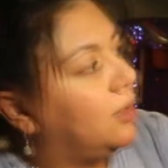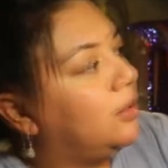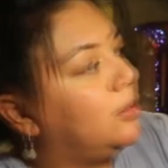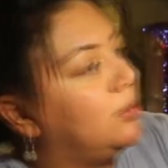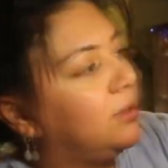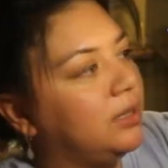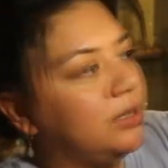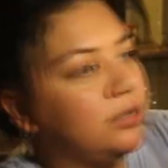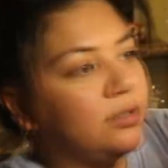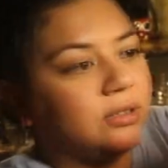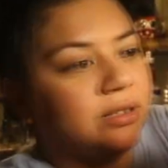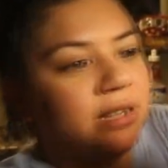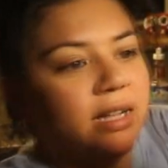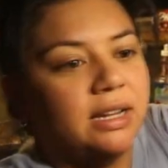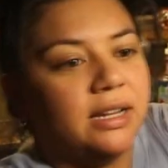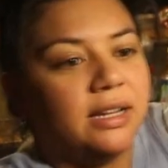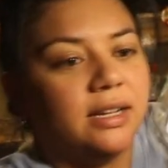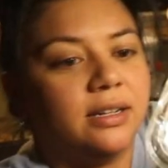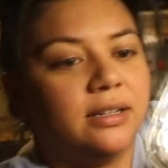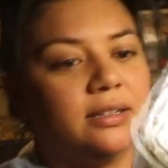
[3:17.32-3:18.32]
Oh, these are
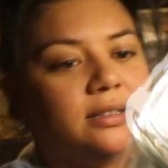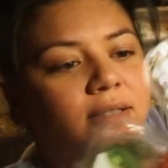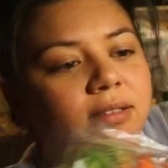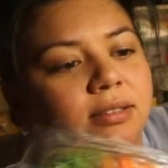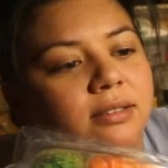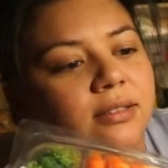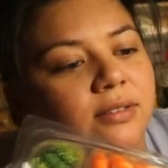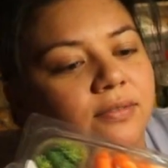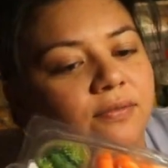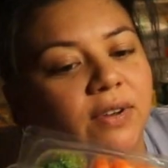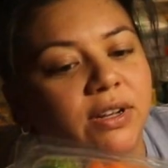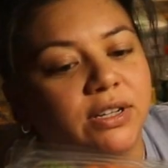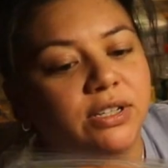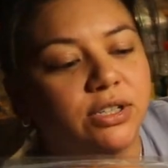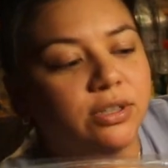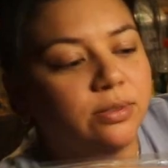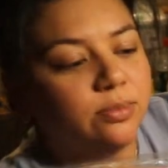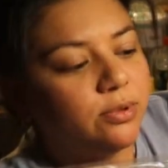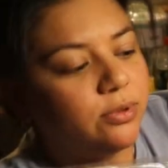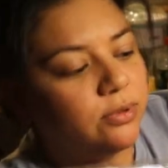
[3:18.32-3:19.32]
like
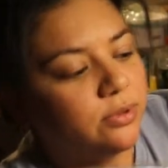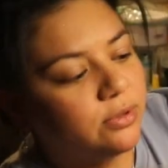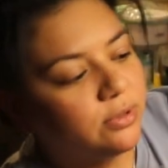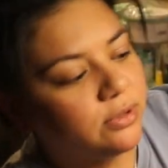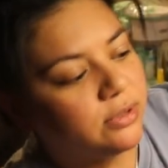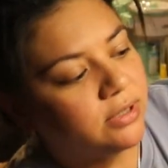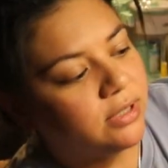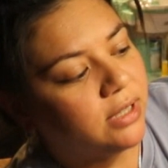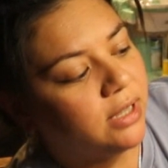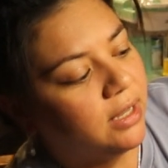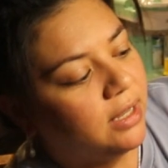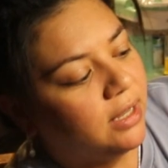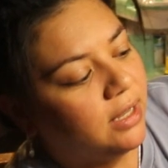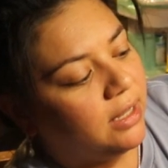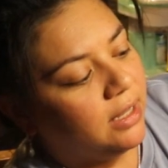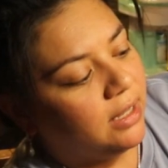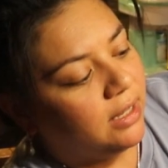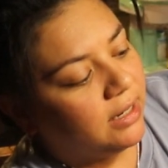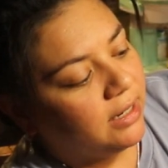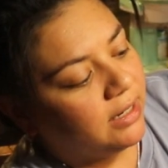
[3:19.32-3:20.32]
vegetables.
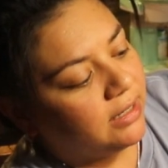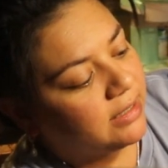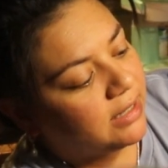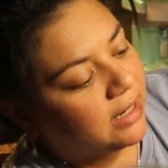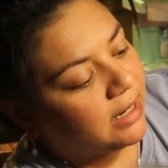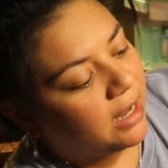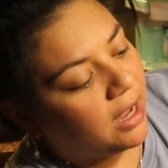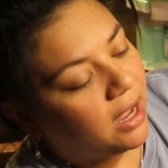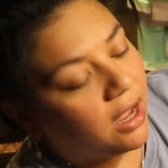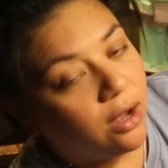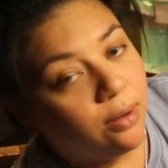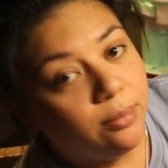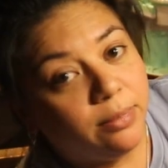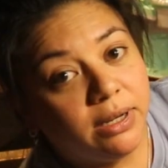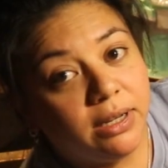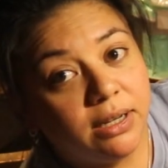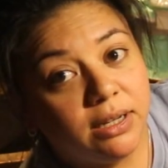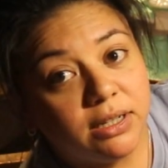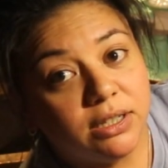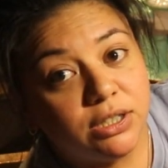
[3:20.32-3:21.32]
It's like an
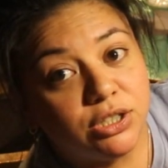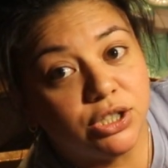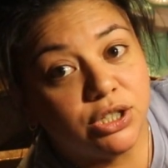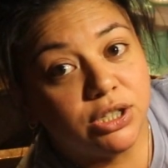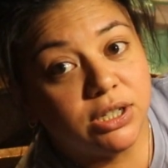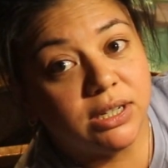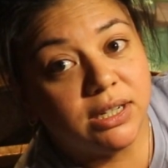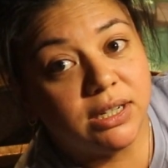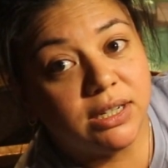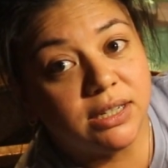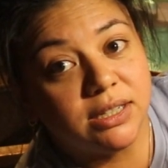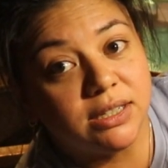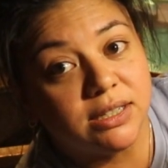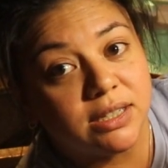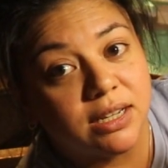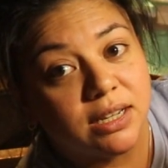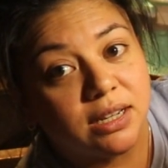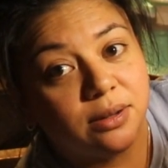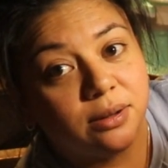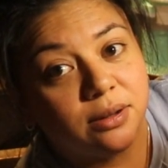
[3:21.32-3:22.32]
almond, a
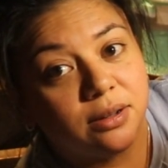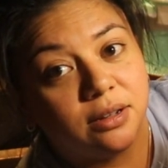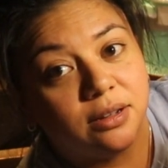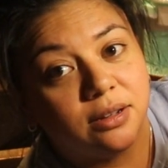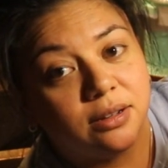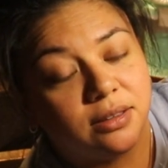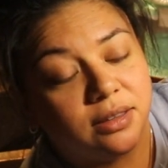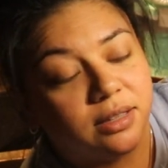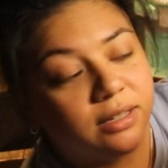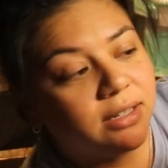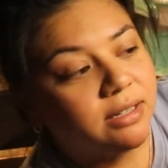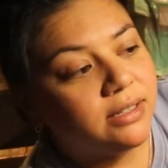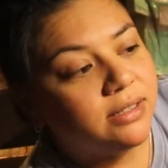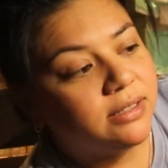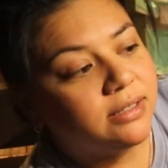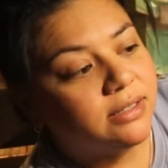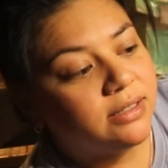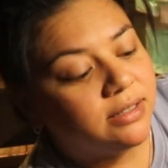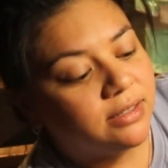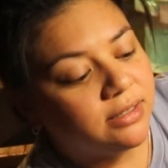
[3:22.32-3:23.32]
cheese,
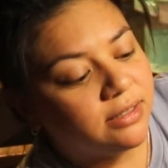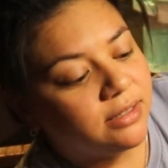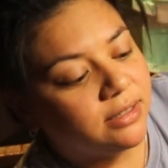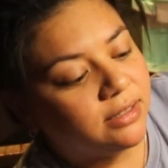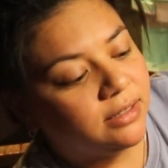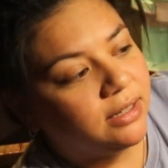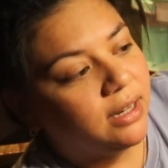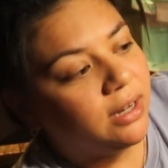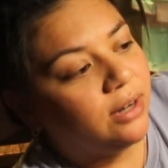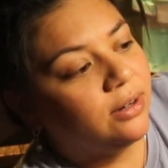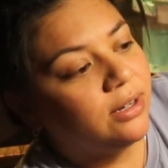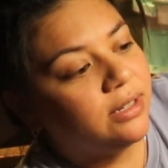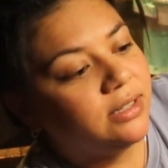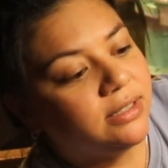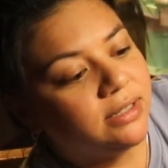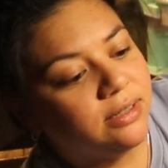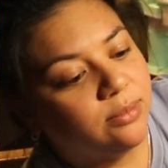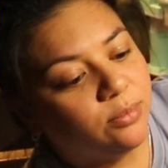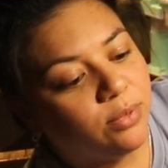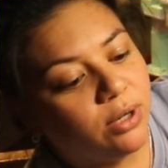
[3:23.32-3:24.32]
this,
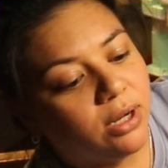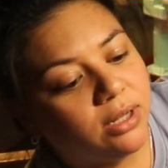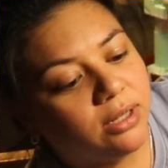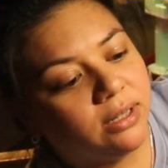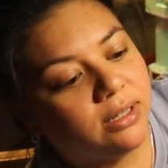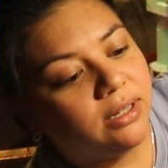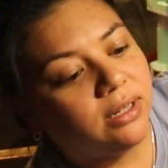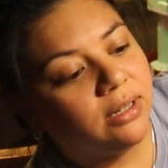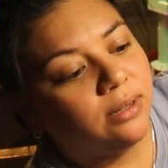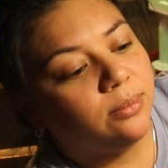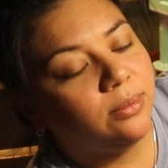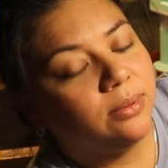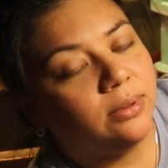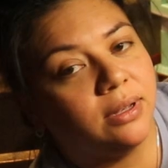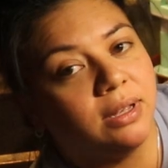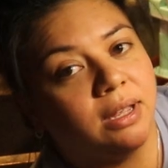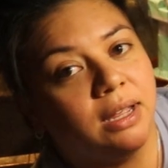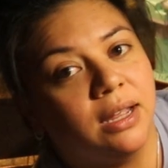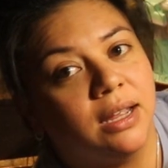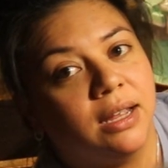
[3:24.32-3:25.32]
carrots and broccoli,
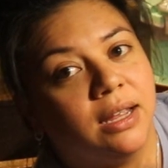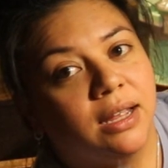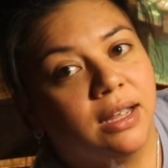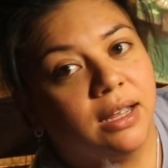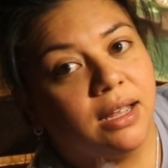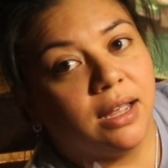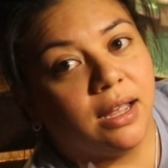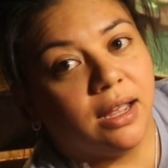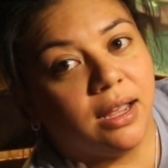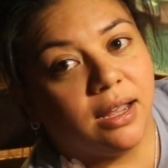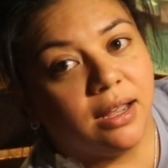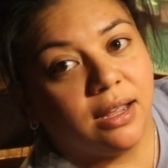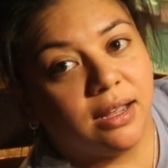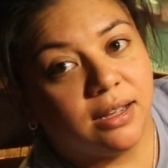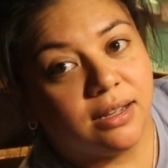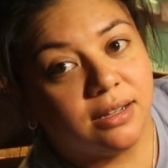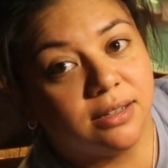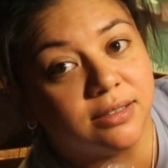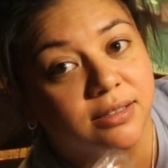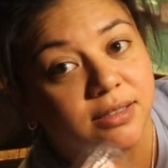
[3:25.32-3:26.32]

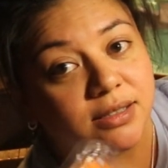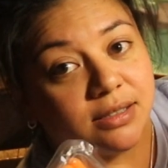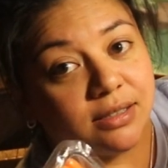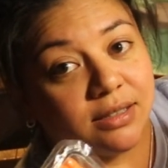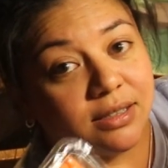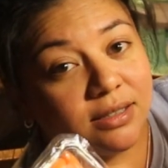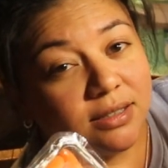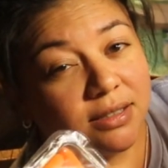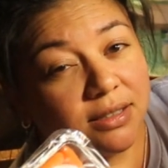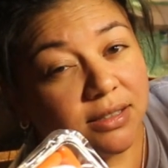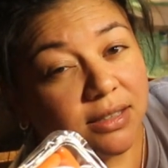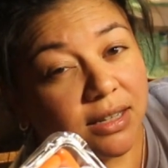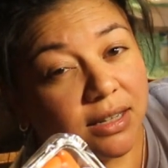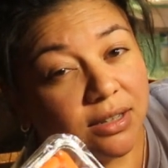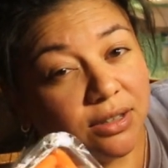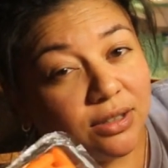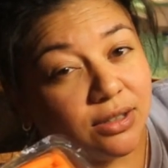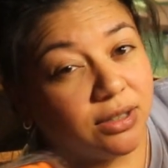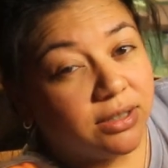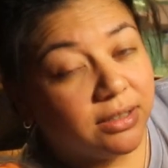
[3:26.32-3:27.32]
and this is
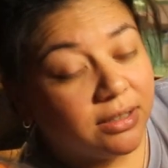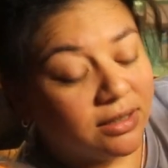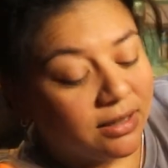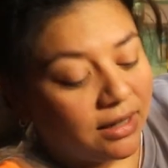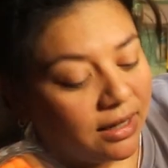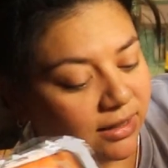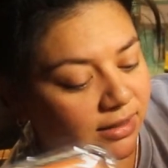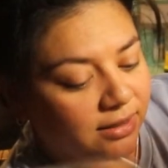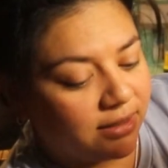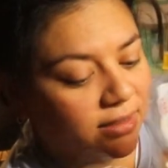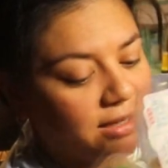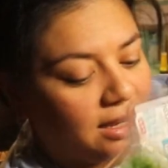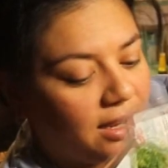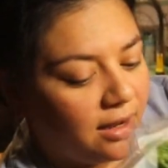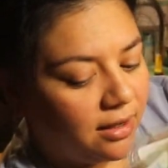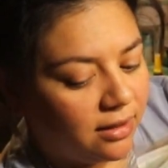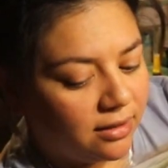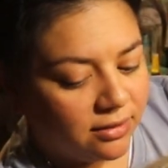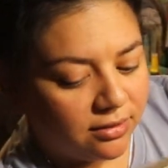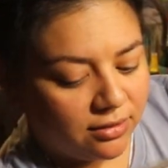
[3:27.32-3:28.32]
like a good like
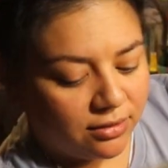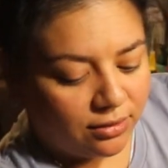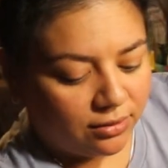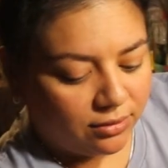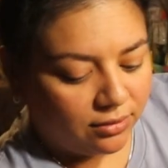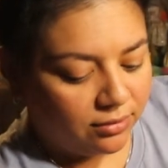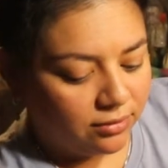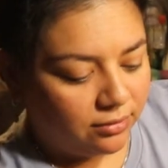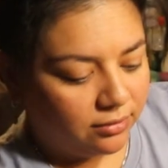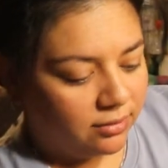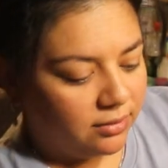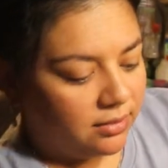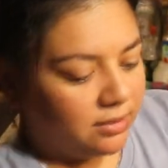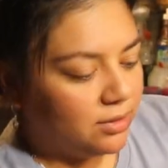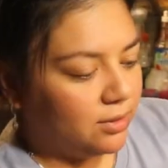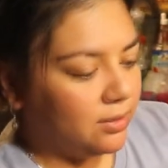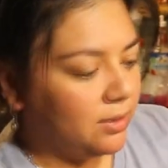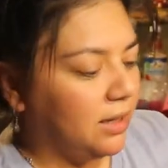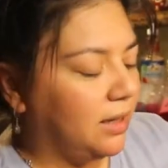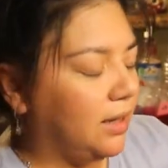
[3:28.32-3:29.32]
snack, so
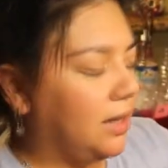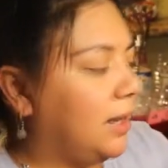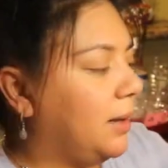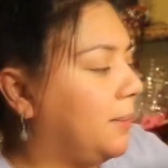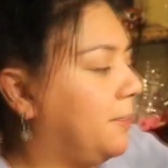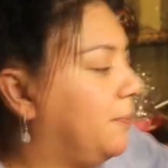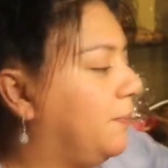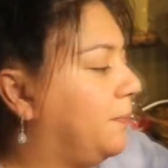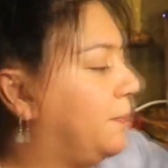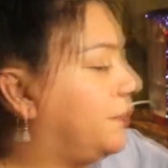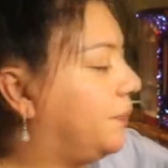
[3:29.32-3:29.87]
I get.